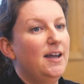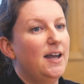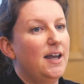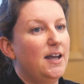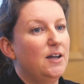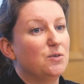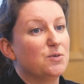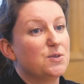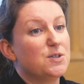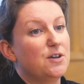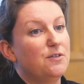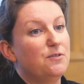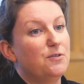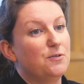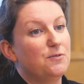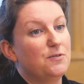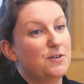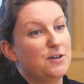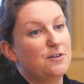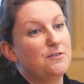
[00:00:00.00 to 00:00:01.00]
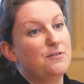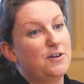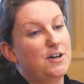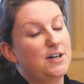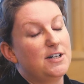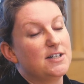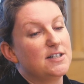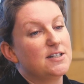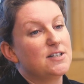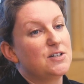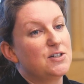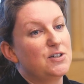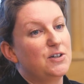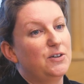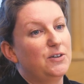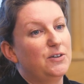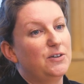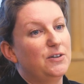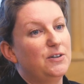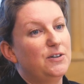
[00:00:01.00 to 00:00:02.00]
and also for verifiers
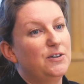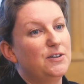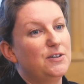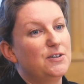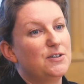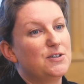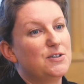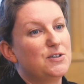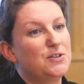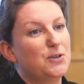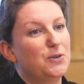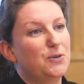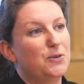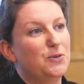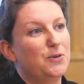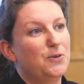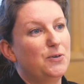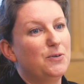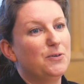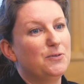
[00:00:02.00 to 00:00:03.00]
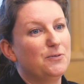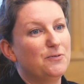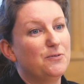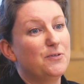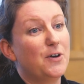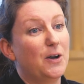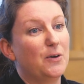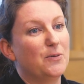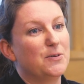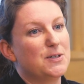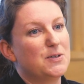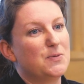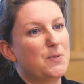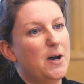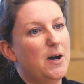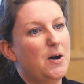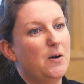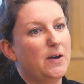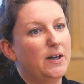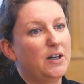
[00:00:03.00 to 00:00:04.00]
to follow as
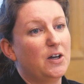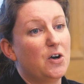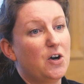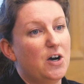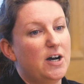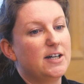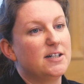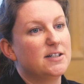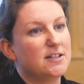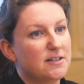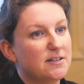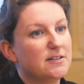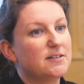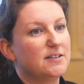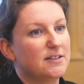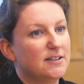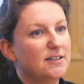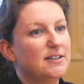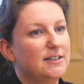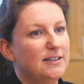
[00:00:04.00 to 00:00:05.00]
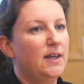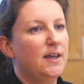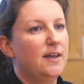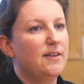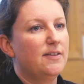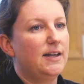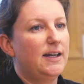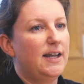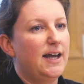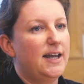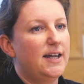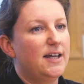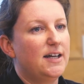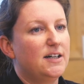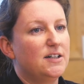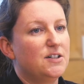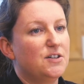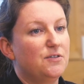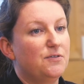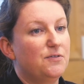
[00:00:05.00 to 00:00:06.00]
well and guide. The
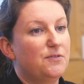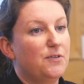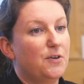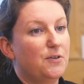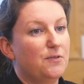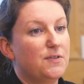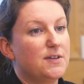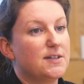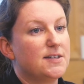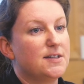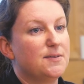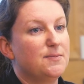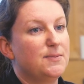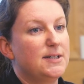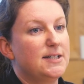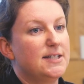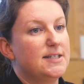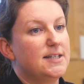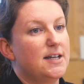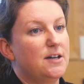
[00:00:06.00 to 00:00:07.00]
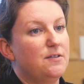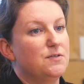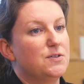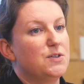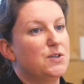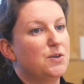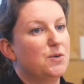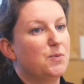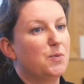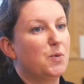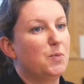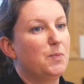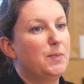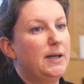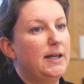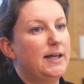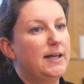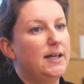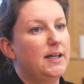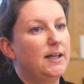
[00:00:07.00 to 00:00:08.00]
layout of the Simply Safe and Suitable
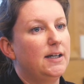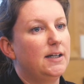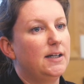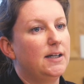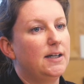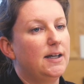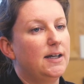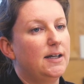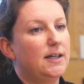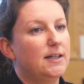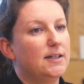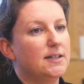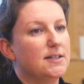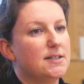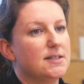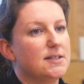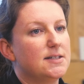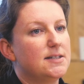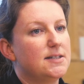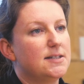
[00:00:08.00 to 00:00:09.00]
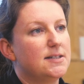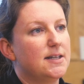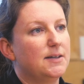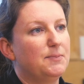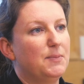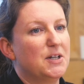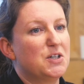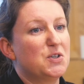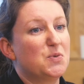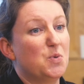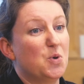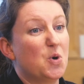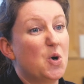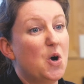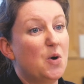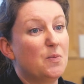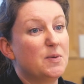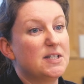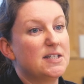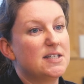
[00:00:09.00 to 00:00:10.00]
plan is much more
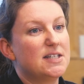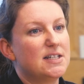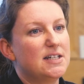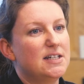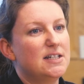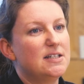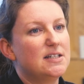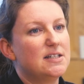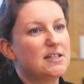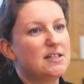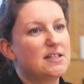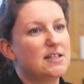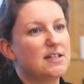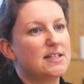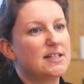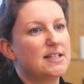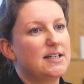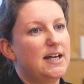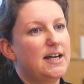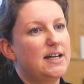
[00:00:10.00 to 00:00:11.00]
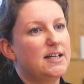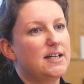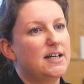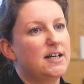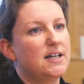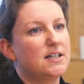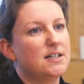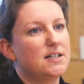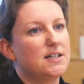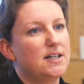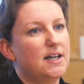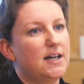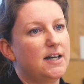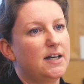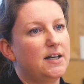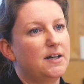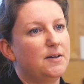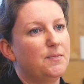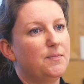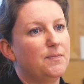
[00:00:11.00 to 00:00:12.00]
common sense. It's laid out
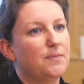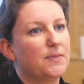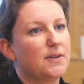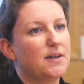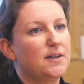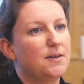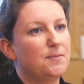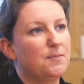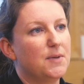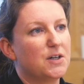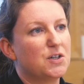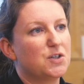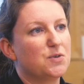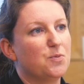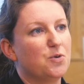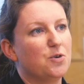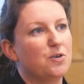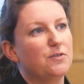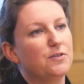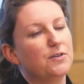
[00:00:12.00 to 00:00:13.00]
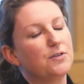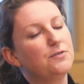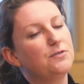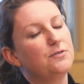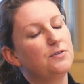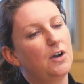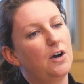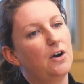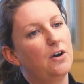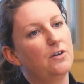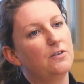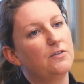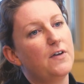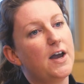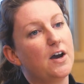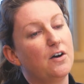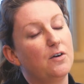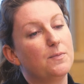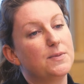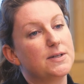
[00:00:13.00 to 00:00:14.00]
in much more of a flow of
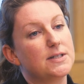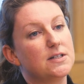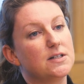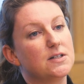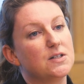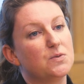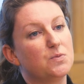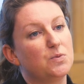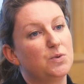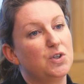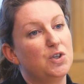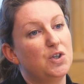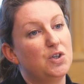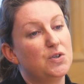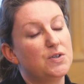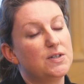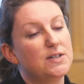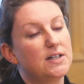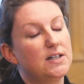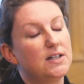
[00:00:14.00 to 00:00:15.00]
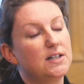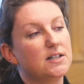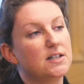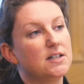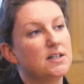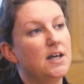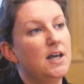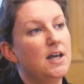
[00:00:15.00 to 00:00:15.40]
how a business would use it.